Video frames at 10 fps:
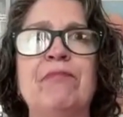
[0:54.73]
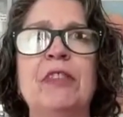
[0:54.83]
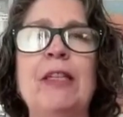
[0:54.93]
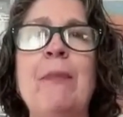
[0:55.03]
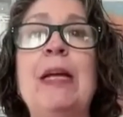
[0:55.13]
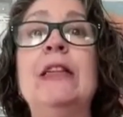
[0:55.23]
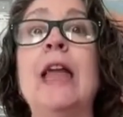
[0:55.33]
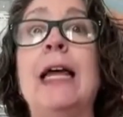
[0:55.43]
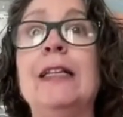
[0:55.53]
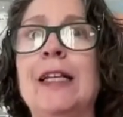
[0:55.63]
stepping
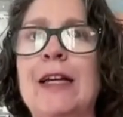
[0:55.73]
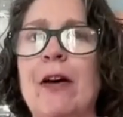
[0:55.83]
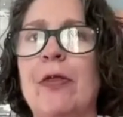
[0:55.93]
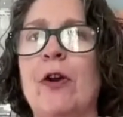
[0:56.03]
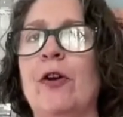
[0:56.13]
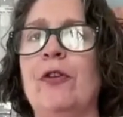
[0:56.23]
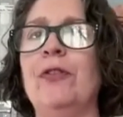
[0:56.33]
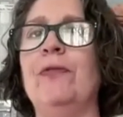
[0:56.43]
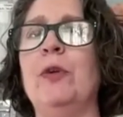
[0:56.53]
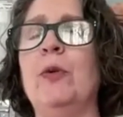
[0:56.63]
lightly on the earth,
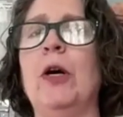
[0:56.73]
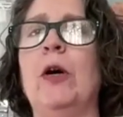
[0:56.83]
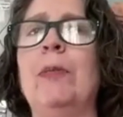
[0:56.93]
if you will,